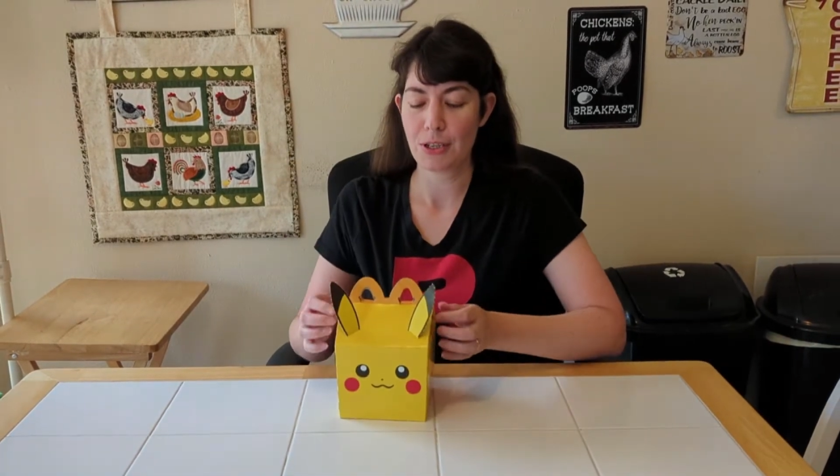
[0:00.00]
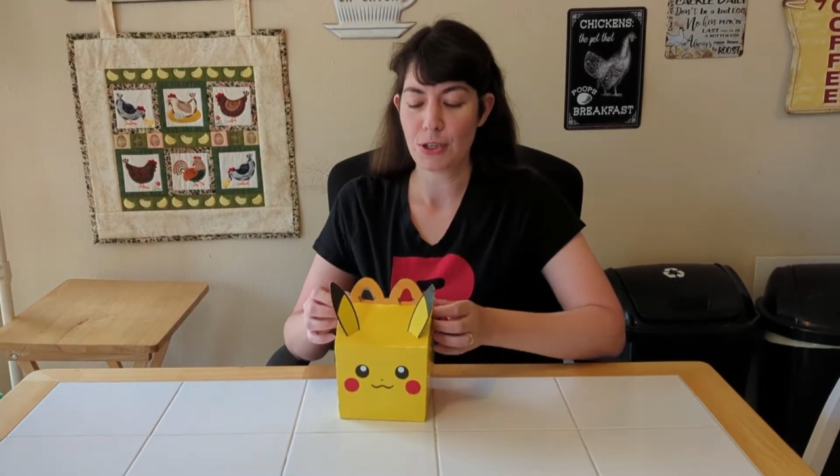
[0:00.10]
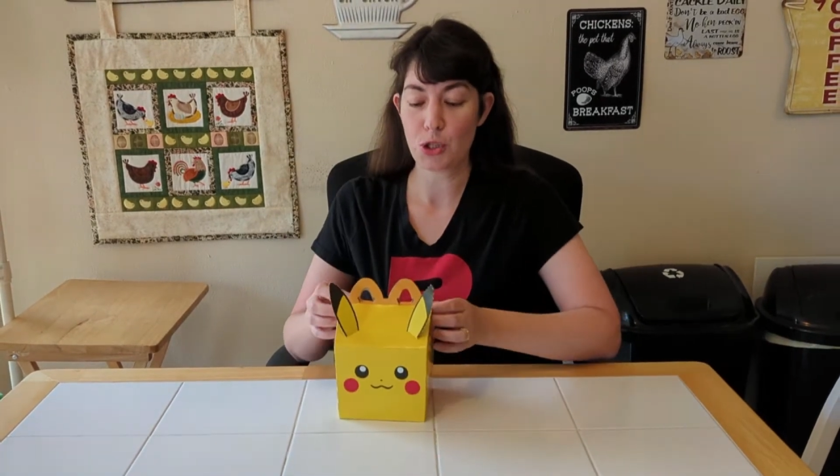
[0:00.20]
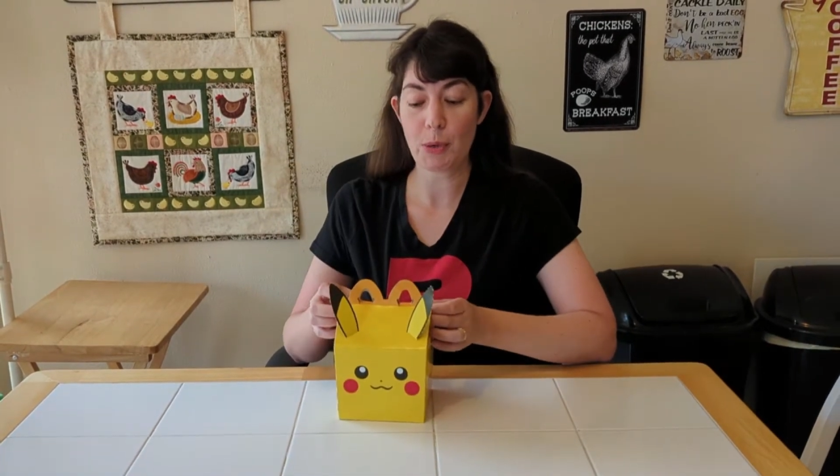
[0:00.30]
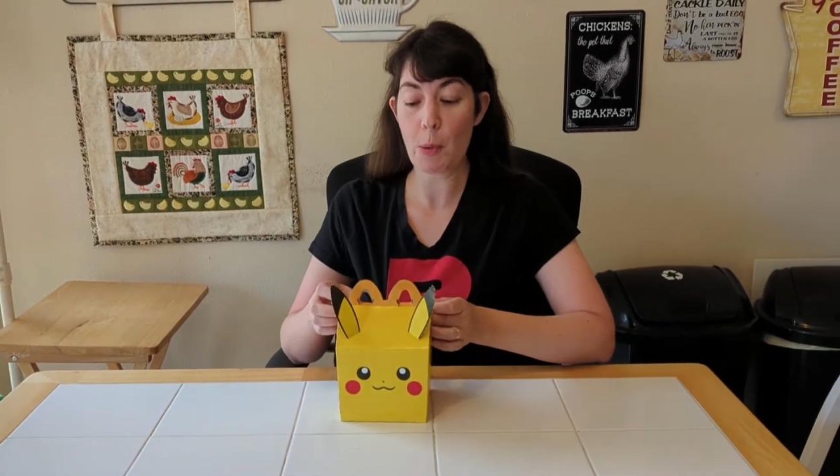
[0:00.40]

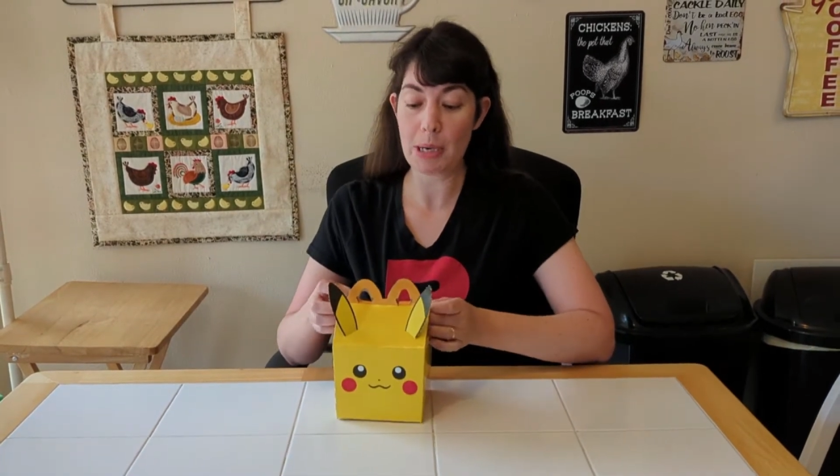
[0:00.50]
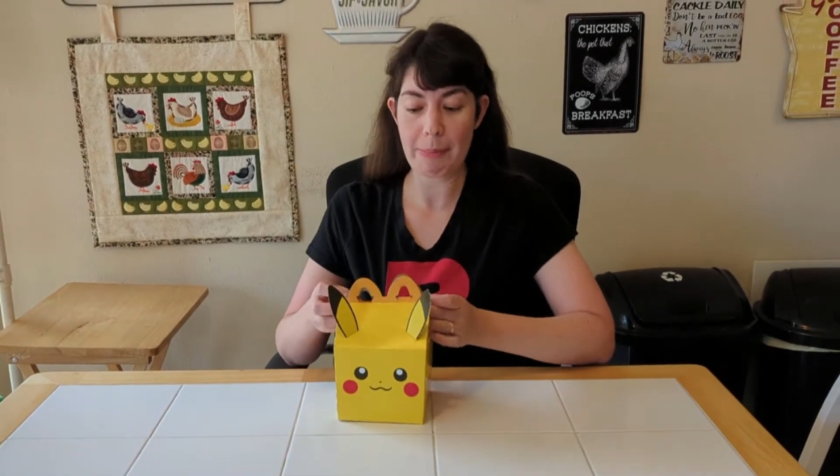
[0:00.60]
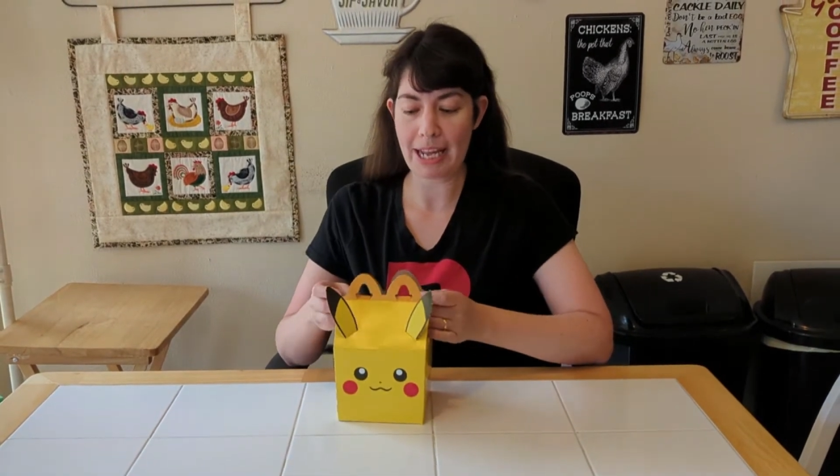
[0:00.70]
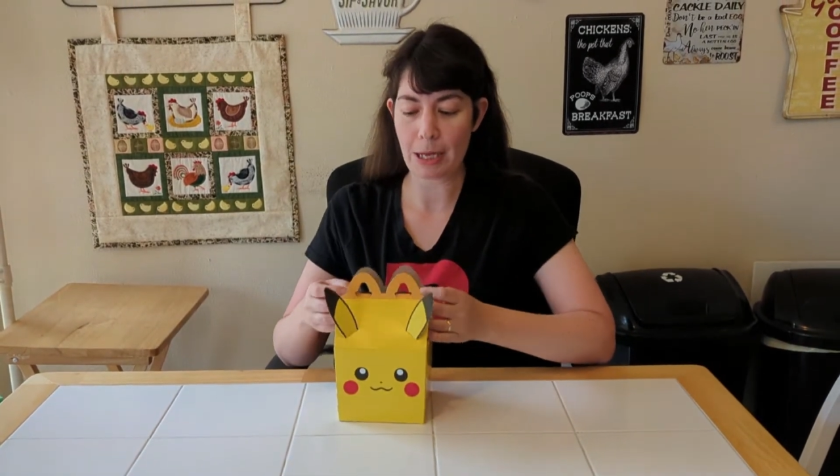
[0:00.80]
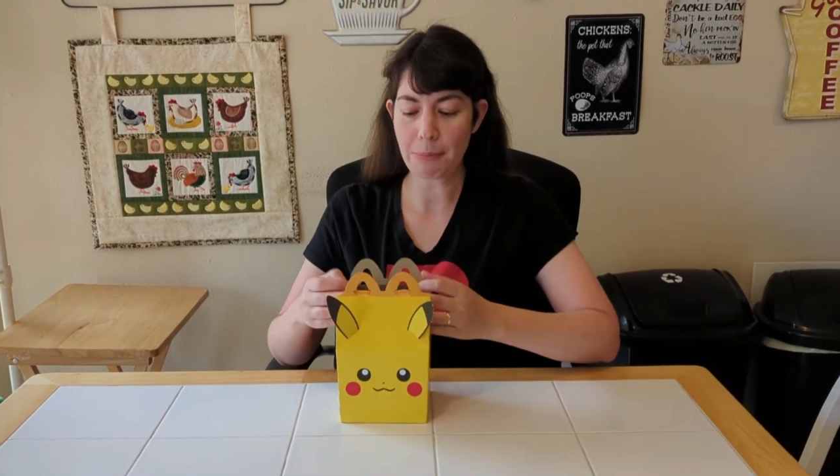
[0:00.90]
So we open it
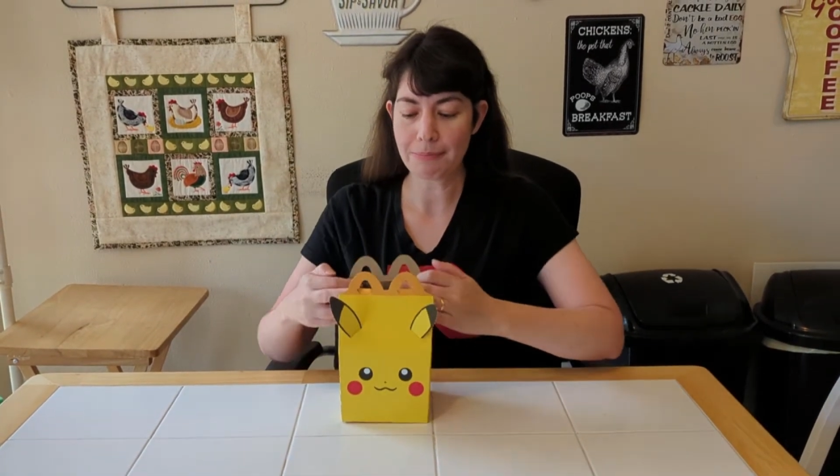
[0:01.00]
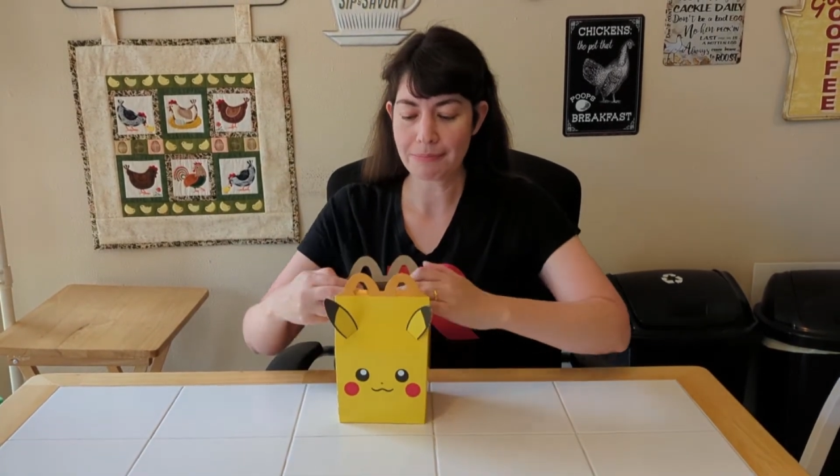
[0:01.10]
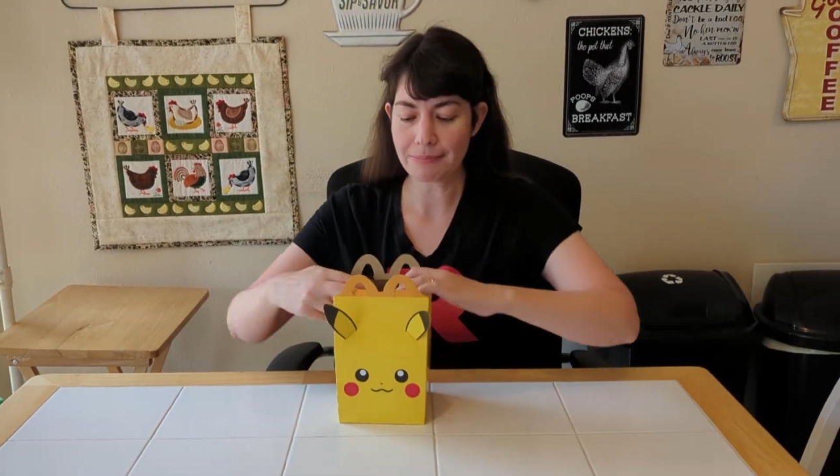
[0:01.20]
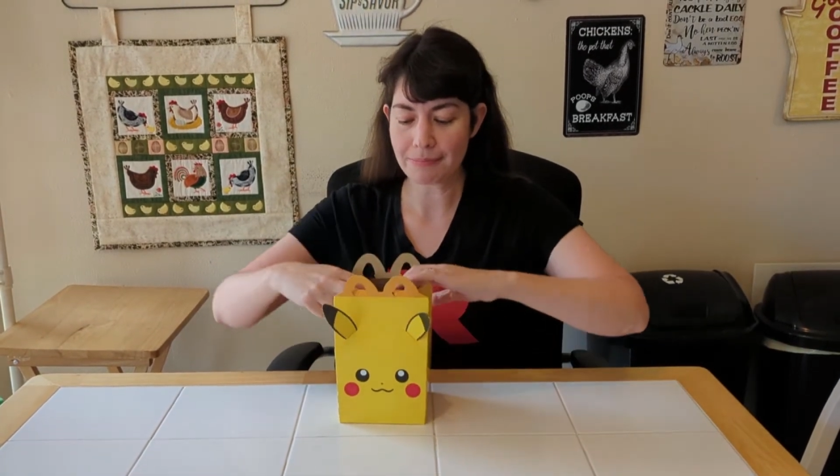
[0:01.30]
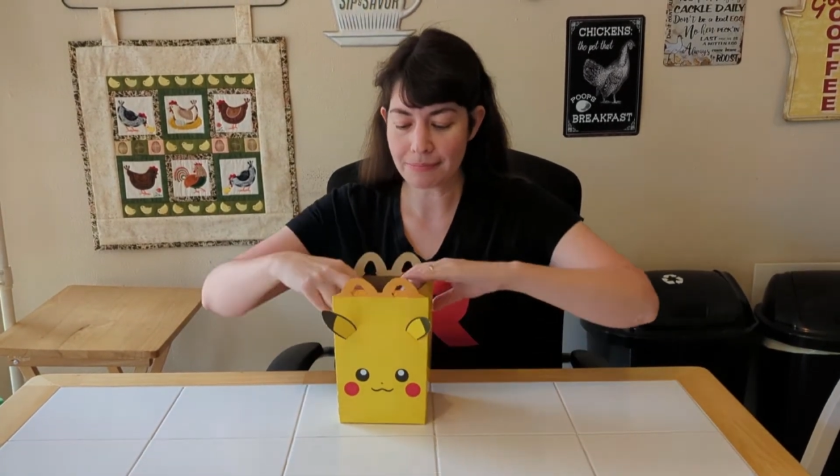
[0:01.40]
back up.
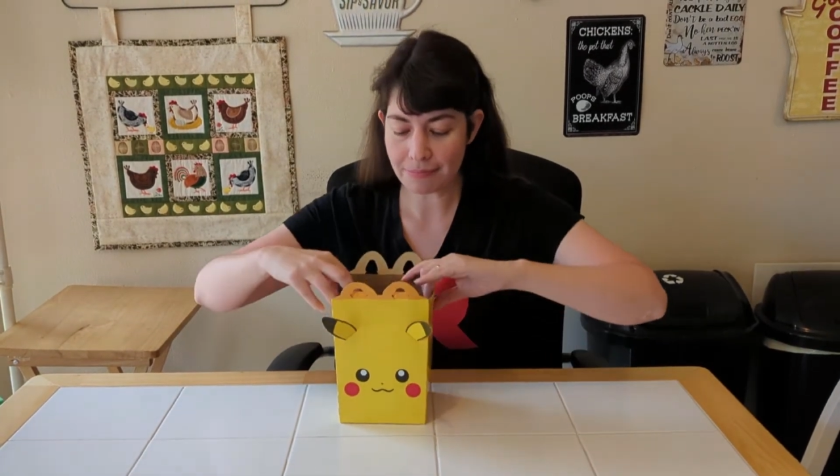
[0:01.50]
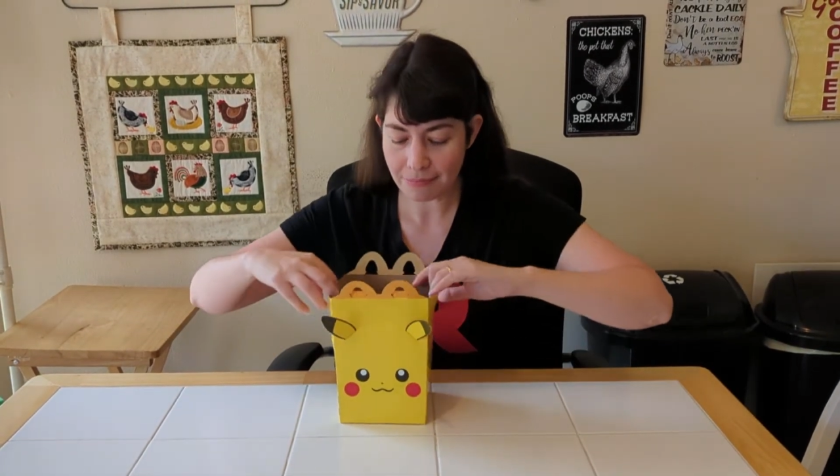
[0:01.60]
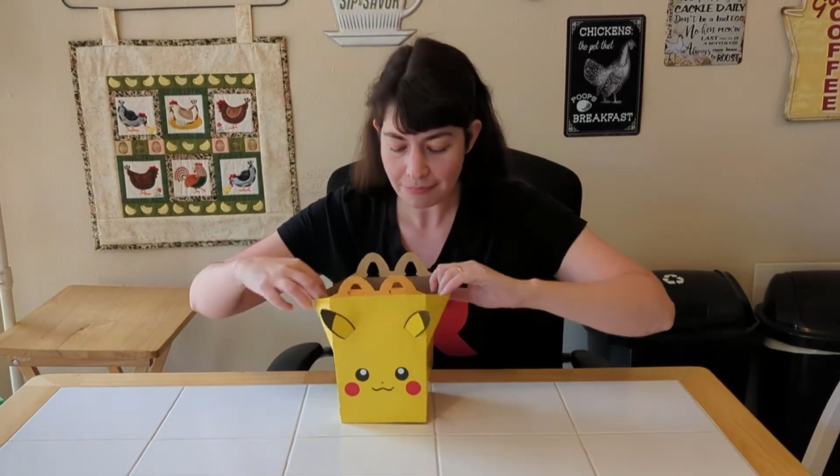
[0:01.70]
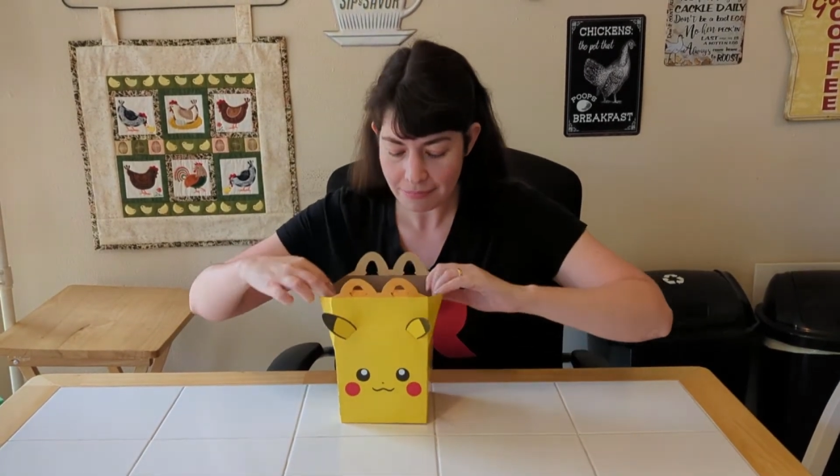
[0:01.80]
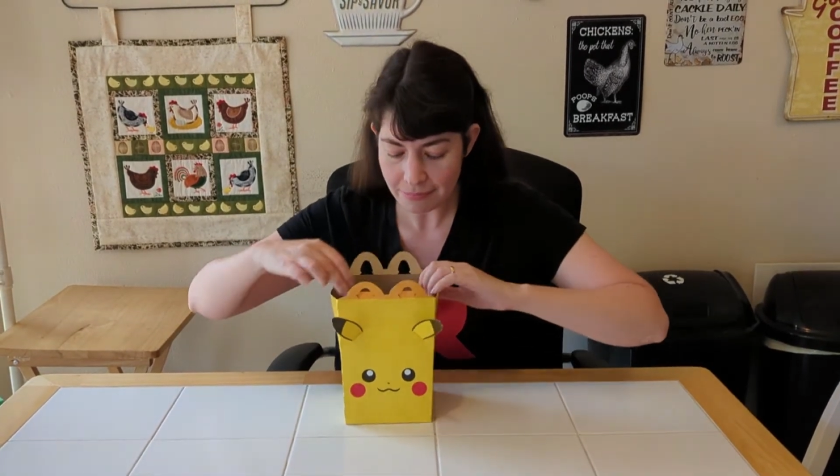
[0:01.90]

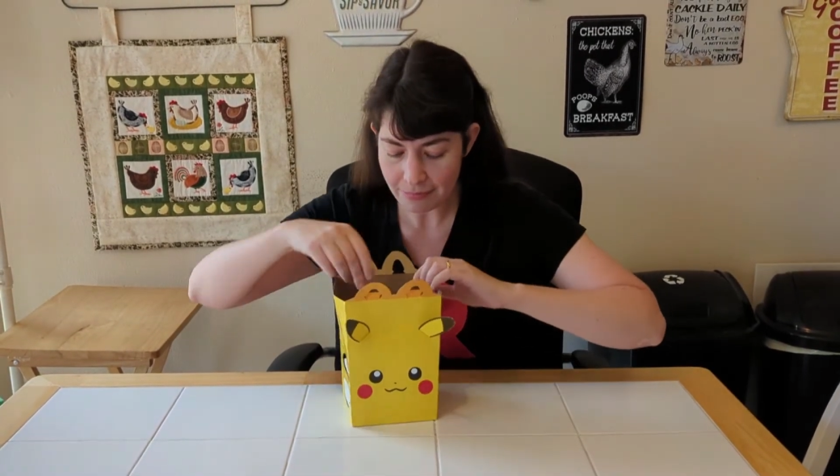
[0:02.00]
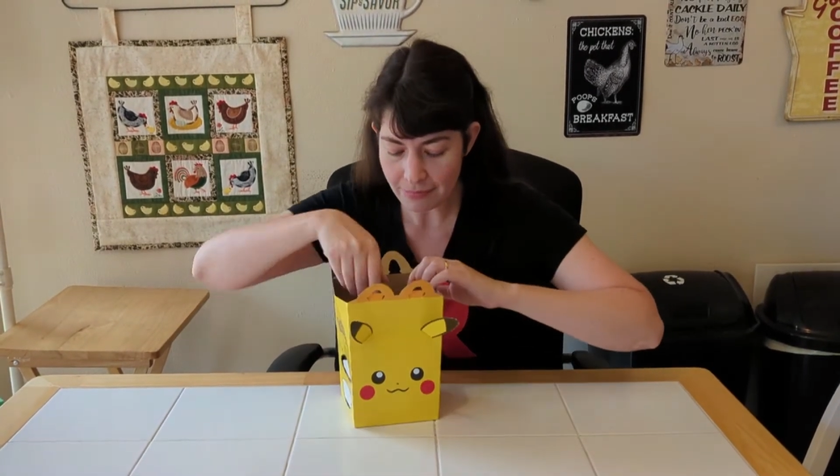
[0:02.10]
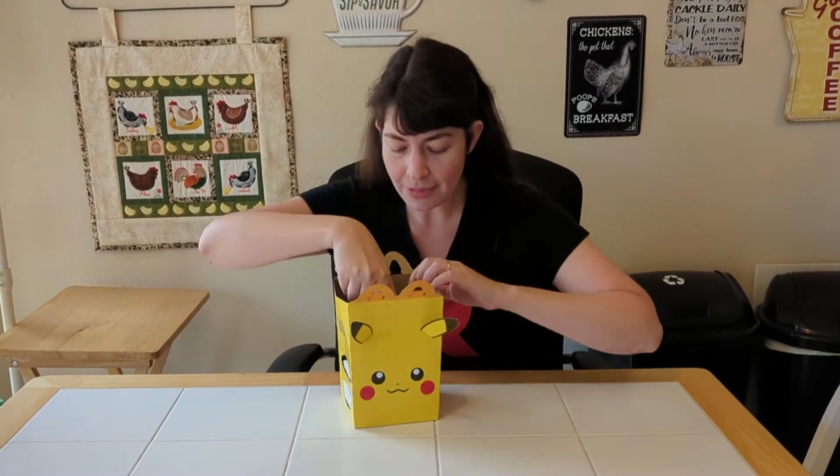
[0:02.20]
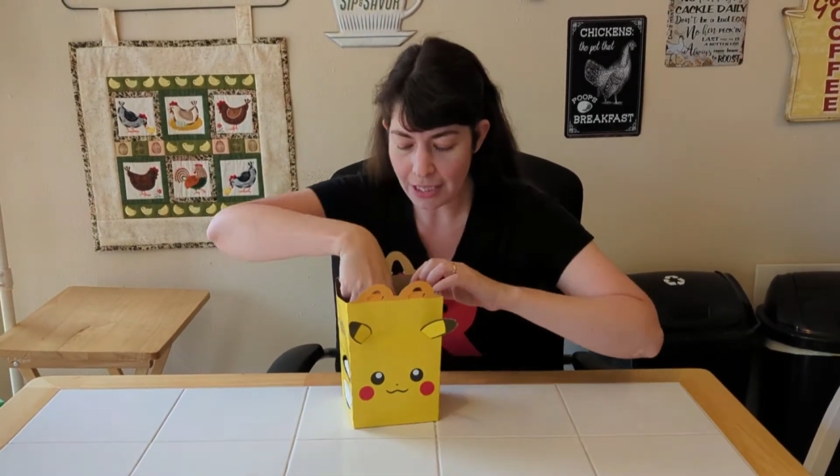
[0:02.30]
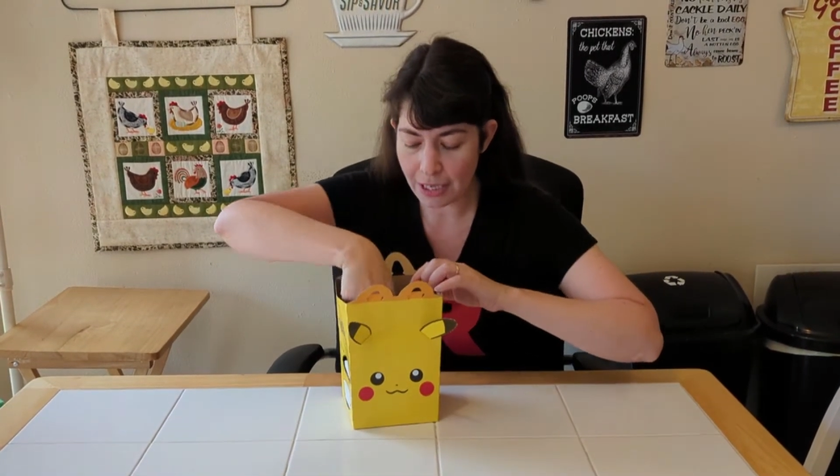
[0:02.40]

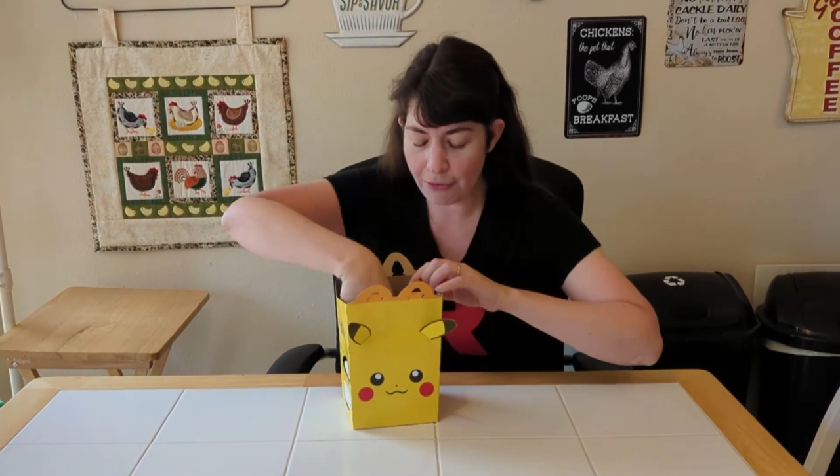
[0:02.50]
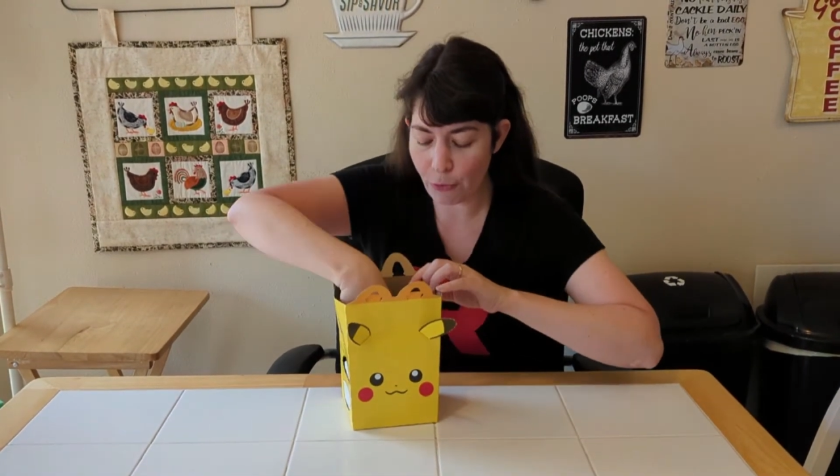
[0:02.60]
And of